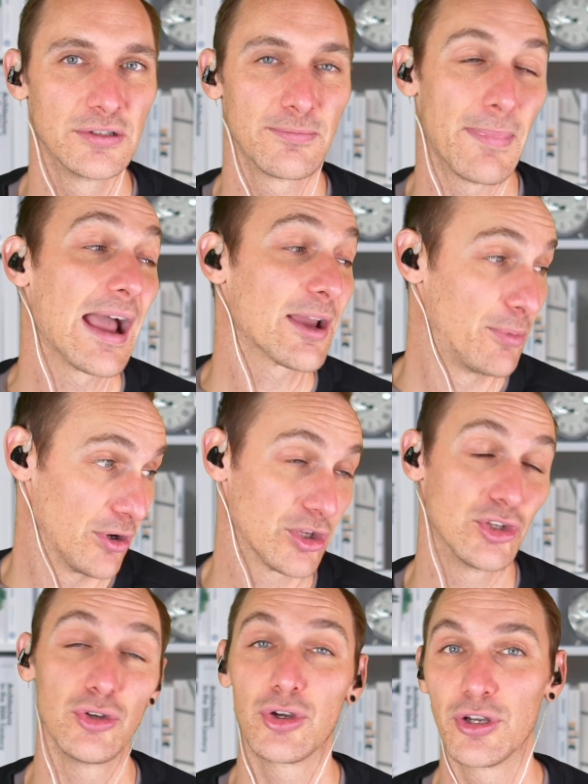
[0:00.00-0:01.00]
MacBook
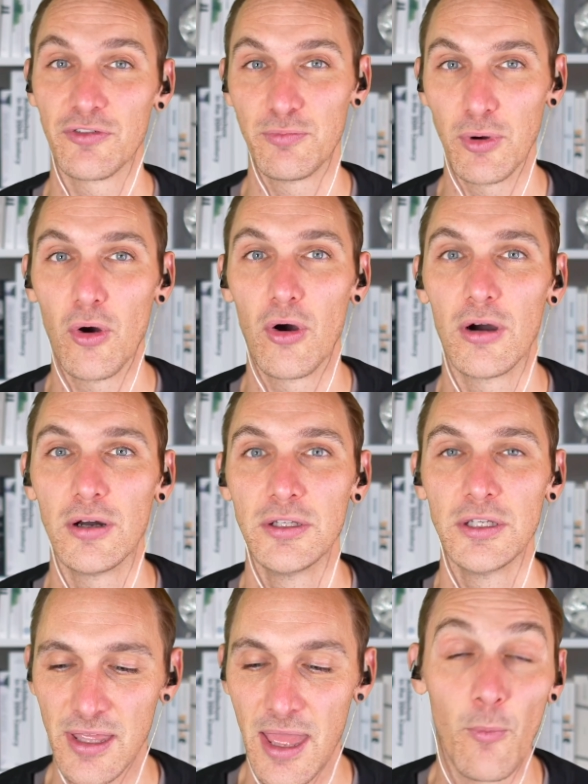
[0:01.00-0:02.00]
you could have bought,
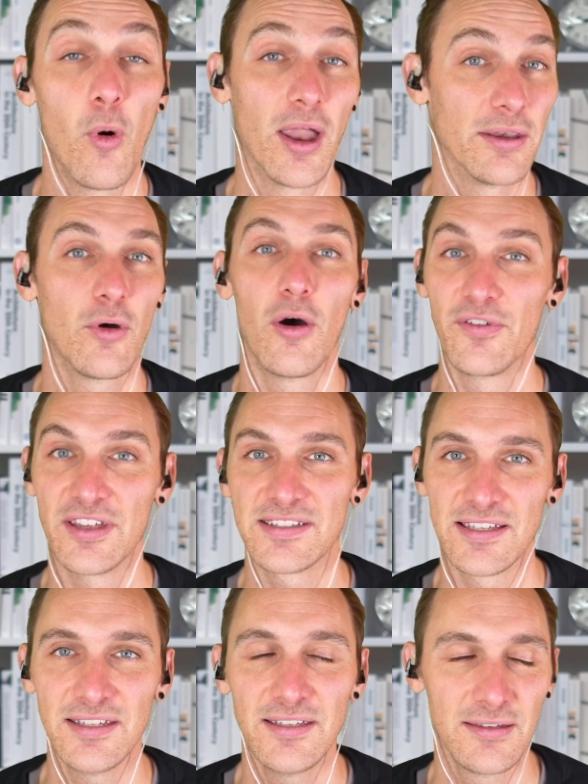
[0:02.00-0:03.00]
M1
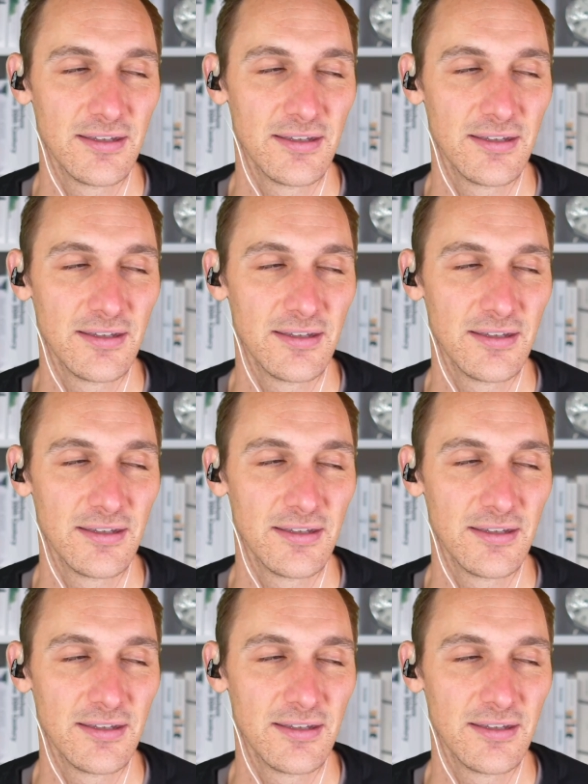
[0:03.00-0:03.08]
obviously,